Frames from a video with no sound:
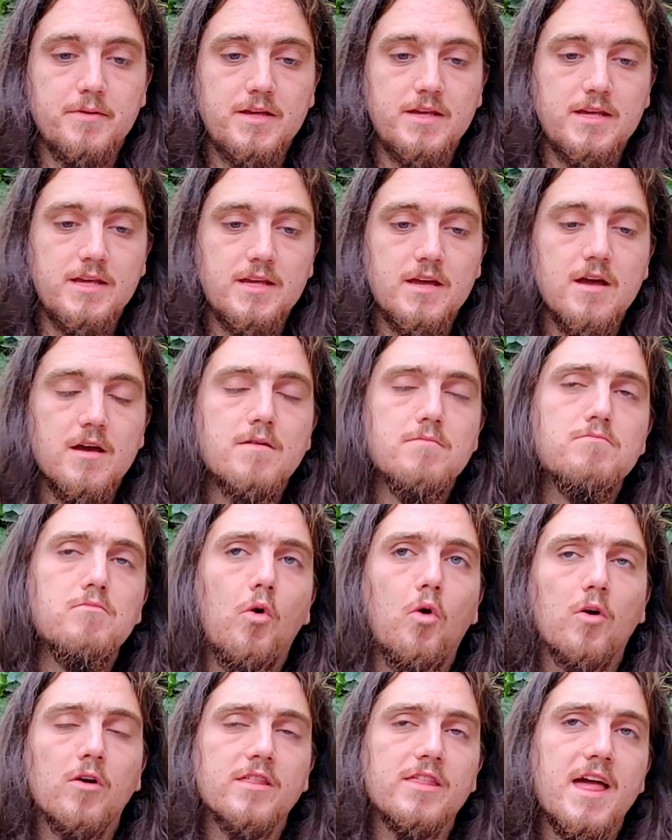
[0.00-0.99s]
be
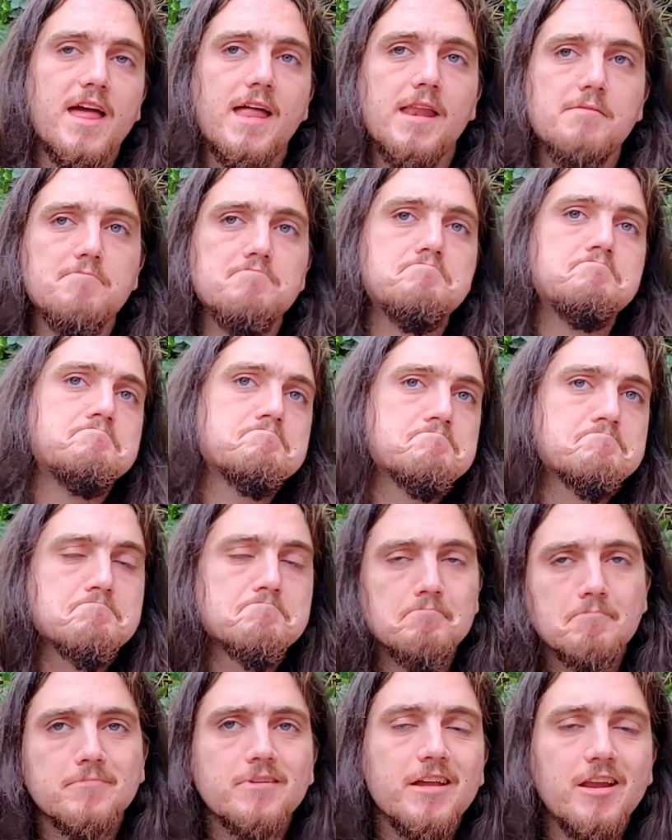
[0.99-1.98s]
more than,
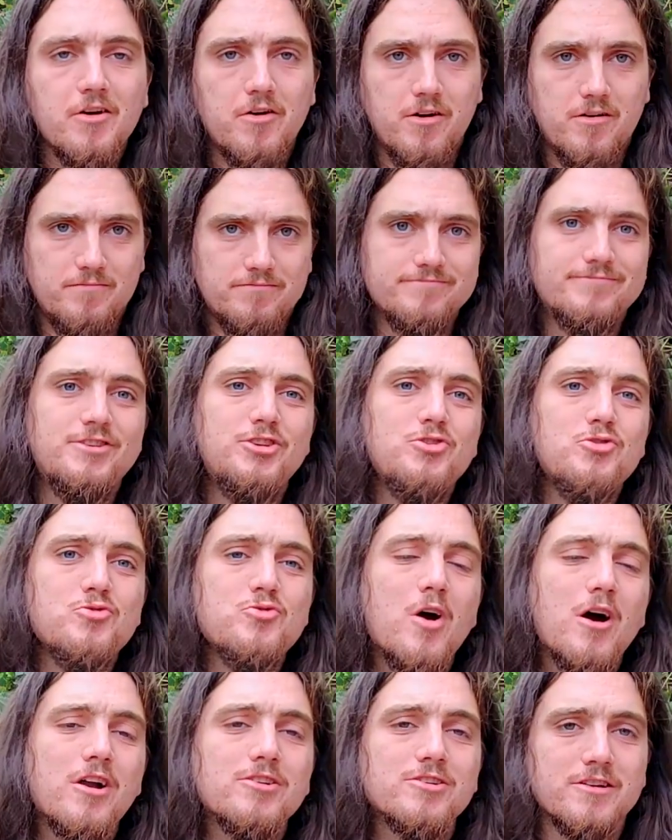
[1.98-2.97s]

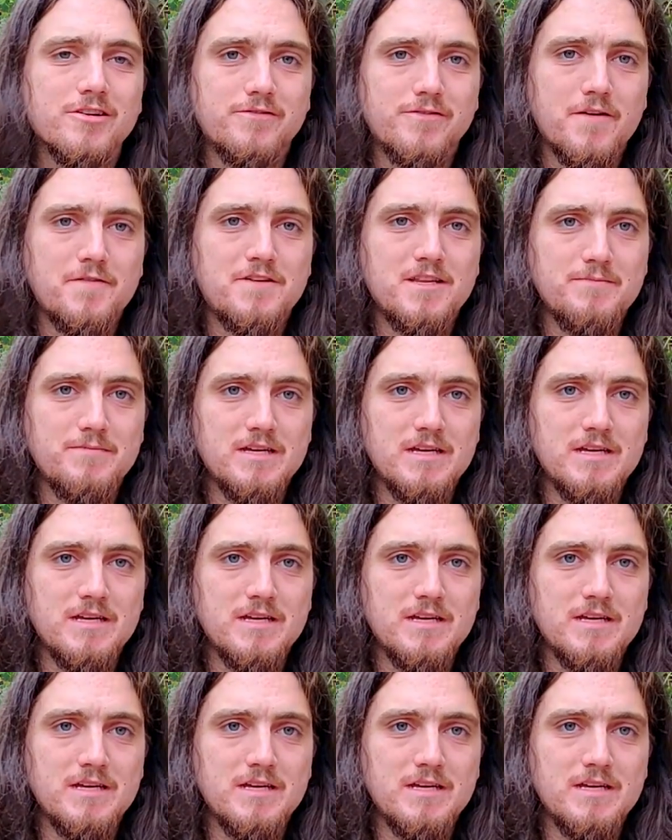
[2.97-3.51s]
250